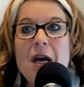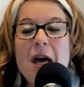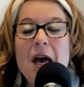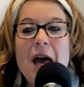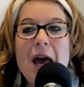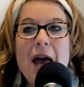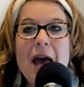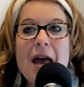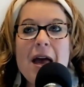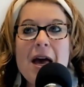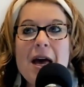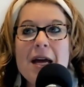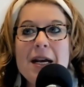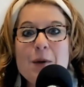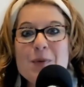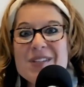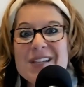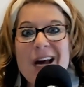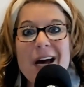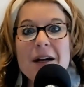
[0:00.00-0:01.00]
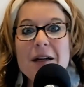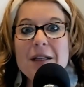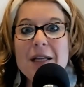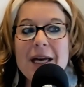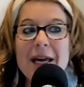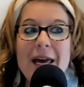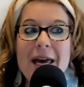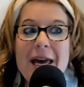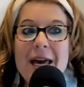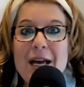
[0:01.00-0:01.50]
And it was kind of like,
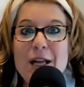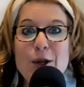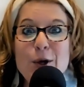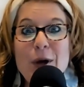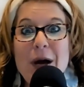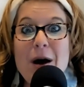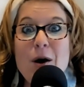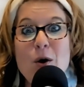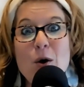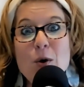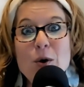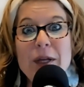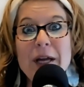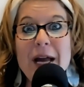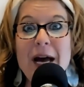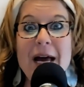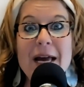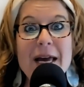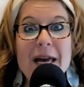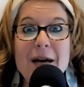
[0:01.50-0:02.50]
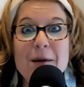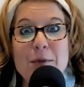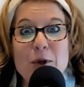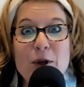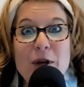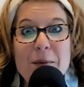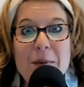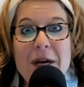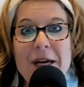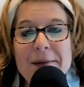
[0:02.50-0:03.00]
hey, look how holy I am. Look at
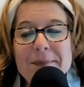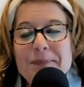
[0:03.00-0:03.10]
me.